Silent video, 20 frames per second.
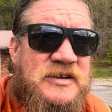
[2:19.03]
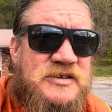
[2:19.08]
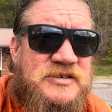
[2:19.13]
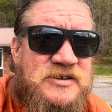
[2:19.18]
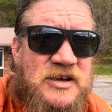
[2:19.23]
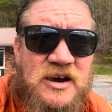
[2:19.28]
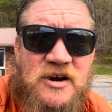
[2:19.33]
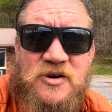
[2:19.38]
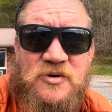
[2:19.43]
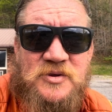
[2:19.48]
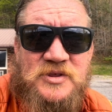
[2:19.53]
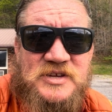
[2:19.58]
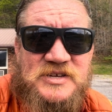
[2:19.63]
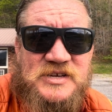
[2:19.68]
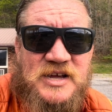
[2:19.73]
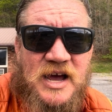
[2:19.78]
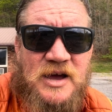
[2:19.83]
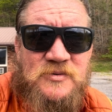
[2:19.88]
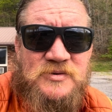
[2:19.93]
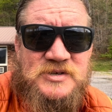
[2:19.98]
So I don't know what this
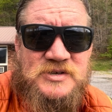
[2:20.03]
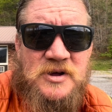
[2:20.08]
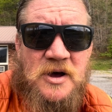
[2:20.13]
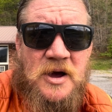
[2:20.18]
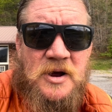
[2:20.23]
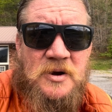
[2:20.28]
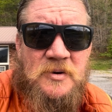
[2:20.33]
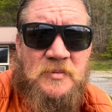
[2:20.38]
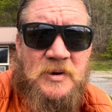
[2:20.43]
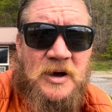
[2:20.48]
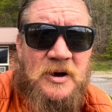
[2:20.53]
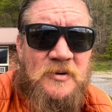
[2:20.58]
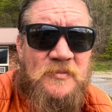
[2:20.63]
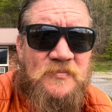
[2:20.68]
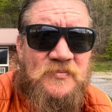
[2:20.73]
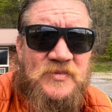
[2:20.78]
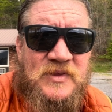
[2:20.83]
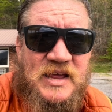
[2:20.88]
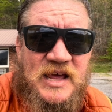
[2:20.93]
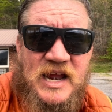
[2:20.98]
guy was talking about.
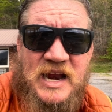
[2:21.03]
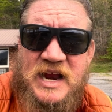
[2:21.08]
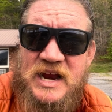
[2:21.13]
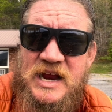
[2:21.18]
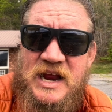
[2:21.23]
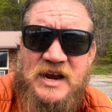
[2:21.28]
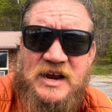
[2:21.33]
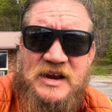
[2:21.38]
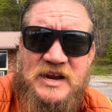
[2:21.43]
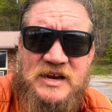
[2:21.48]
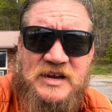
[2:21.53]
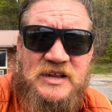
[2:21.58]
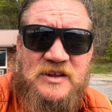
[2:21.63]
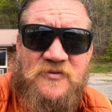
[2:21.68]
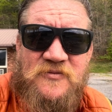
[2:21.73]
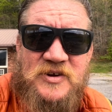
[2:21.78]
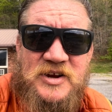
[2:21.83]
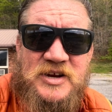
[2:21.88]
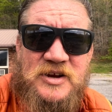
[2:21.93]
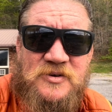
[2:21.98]
And in the
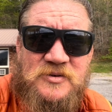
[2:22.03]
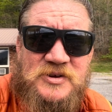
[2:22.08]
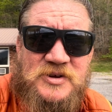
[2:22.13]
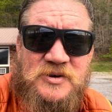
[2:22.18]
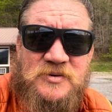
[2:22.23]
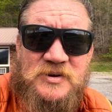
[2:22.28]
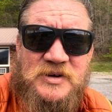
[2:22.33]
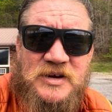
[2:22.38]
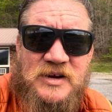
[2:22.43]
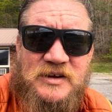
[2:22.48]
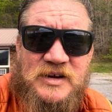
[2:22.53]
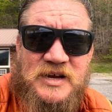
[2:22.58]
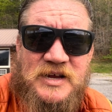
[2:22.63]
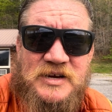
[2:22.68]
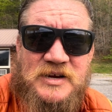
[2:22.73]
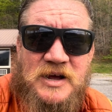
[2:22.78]
video too, I